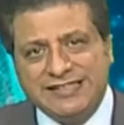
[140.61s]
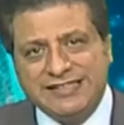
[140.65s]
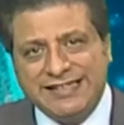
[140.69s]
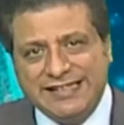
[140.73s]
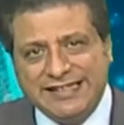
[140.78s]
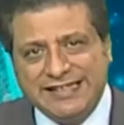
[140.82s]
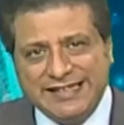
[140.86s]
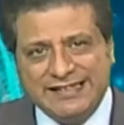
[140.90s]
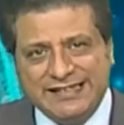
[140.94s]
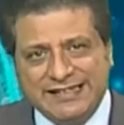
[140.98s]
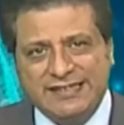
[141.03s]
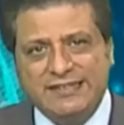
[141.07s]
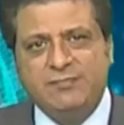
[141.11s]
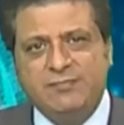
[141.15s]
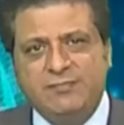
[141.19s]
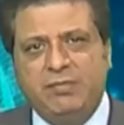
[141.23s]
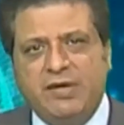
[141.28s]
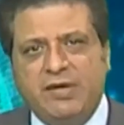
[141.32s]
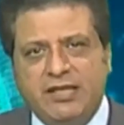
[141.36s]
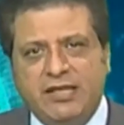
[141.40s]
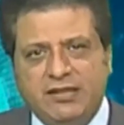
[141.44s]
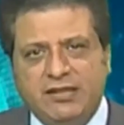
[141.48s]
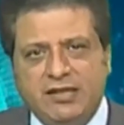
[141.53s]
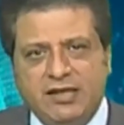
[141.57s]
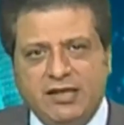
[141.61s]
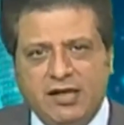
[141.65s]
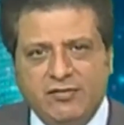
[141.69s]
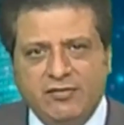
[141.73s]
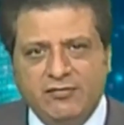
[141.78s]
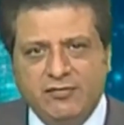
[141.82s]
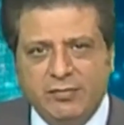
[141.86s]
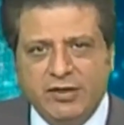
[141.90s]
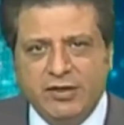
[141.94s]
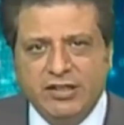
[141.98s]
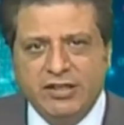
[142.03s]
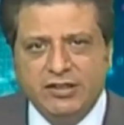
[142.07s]
It's created by
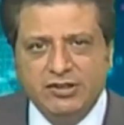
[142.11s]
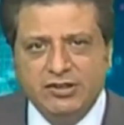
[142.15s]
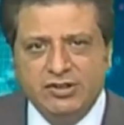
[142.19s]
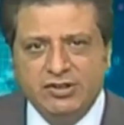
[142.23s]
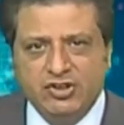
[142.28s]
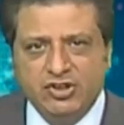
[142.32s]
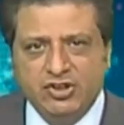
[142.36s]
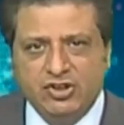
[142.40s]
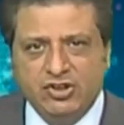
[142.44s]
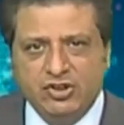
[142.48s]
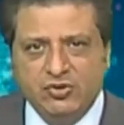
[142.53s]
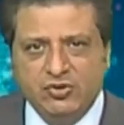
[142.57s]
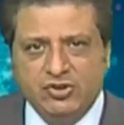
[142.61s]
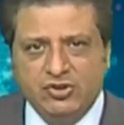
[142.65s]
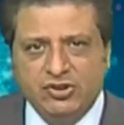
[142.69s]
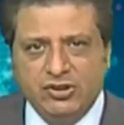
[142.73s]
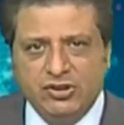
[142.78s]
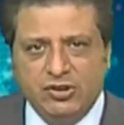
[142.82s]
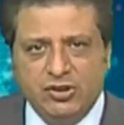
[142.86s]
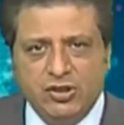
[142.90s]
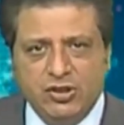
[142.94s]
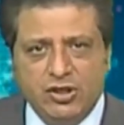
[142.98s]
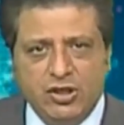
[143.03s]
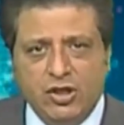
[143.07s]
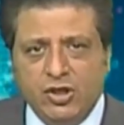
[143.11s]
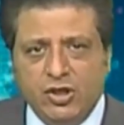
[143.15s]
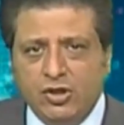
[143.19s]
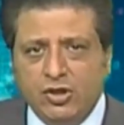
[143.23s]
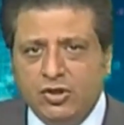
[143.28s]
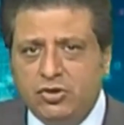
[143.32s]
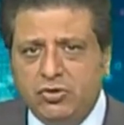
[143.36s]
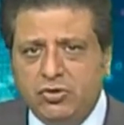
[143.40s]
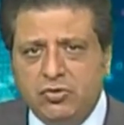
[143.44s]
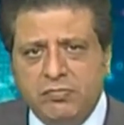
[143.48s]
the government institution.